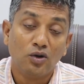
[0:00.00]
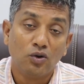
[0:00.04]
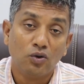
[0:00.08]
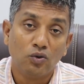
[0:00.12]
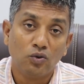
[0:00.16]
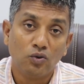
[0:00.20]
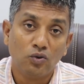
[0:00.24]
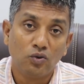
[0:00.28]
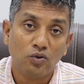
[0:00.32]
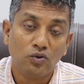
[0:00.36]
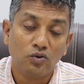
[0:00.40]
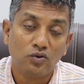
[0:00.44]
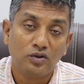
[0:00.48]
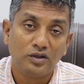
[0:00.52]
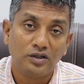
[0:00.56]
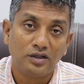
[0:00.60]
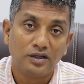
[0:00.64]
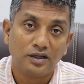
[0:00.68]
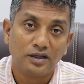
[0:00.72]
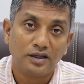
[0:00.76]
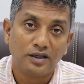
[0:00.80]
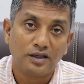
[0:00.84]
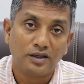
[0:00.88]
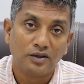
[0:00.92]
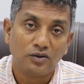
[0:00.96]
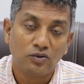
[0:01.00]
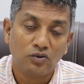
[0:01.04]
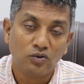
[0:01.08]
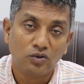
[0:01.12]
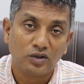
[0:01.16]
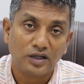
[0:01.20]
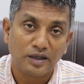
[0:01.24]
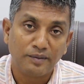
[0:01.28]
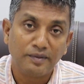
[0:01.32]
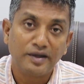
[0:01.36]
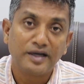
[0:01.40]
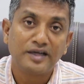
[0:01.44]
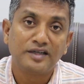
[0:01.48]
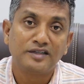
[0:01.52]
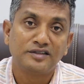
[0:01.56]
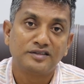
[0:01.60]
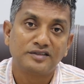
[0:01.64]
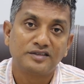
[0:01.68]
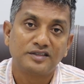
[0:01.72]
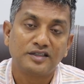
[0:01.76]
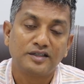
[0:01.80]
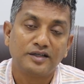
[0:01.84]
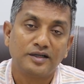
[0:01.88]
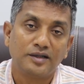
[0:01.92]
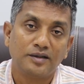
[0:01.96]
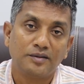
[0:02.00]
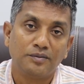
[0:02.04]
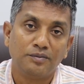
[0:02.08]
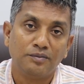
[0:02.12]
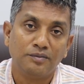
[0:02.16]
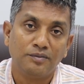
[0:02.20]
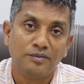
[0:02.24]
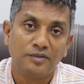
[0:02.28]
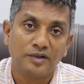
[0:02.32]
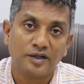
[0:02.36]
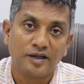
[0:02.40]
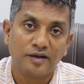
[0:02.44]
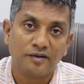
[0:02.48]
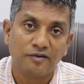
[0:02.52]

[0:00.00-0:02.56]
who commands a